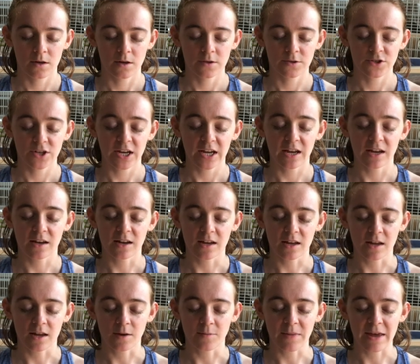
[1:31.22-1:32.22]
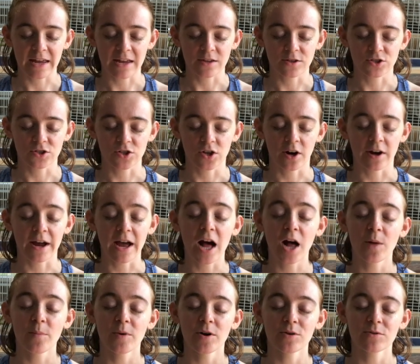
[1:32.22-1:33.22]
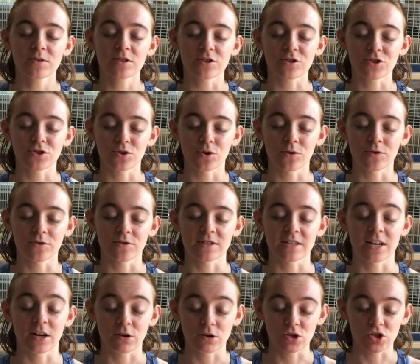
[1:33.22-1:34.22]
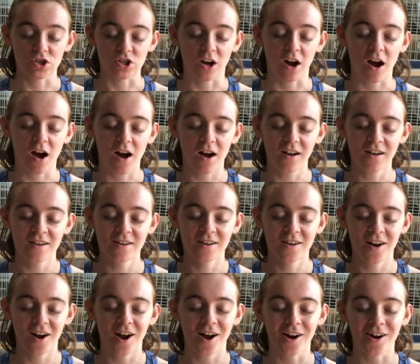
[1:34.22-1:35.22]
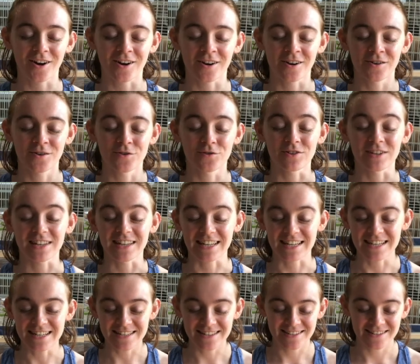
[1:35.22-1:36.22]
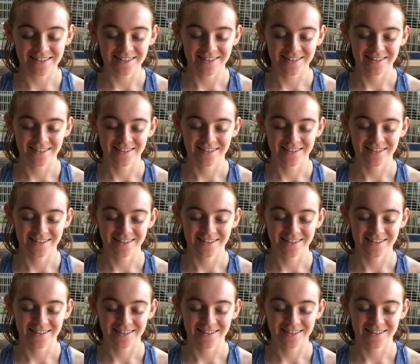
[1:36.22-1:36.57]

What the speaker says: Checking in, making sure our elbows, our shoulders, and our jaw are released.